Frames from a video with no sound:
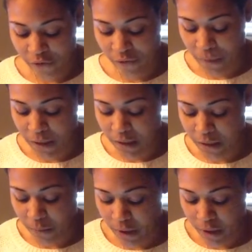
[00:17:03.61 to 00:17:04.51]
from this
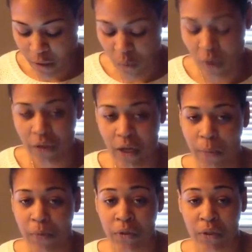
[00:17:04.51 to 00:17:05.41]
disability want the
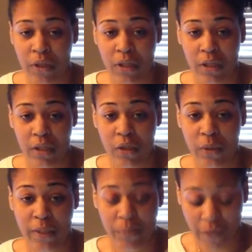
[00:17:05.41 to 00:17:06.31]
opportunity to
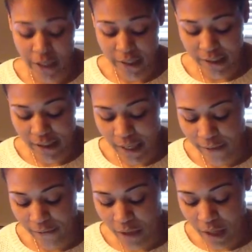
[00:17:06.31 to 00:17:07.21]
experience
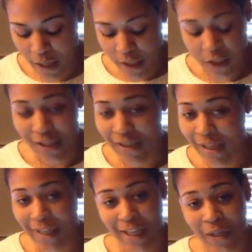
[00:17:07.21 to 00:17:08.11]
life just
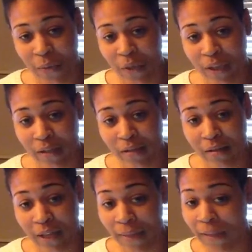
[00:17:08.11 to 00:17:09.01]
like anyone else,
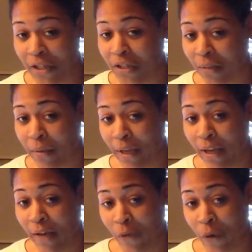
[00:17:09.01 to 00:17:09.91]
and they should be
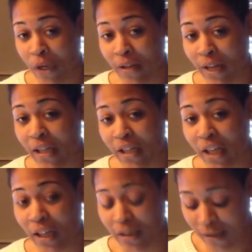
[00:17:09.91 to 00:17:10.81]
afforded that
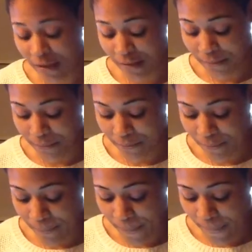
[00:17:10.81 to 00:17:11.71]
chance.
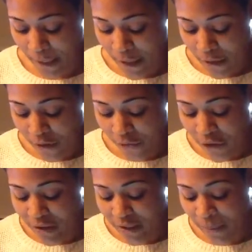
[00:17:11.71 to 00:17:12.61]
The
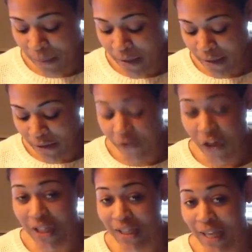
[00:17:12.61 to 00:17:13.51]

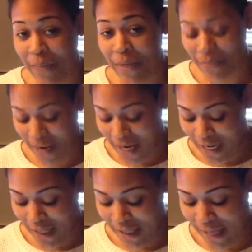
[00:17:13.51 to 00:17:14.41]
first step in
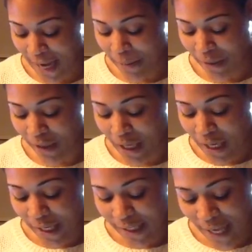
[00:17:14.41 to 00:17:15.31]
making this happen
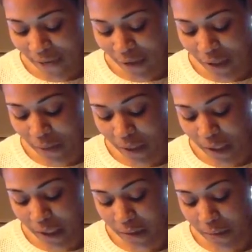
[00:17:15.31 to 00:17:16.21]
is having the
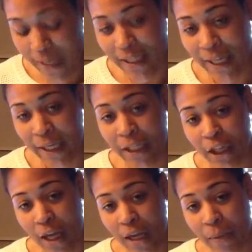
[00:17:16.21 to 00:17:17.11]
ability to maintain a
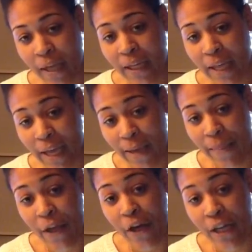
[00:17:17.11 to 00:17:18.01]
job and gain
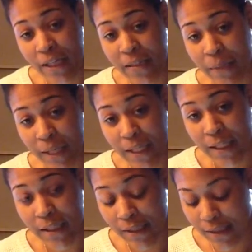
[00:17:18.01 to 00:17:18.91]
their
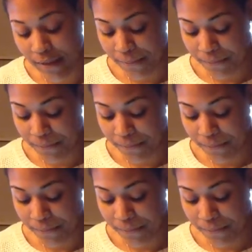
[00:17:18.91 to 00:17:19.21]
independence.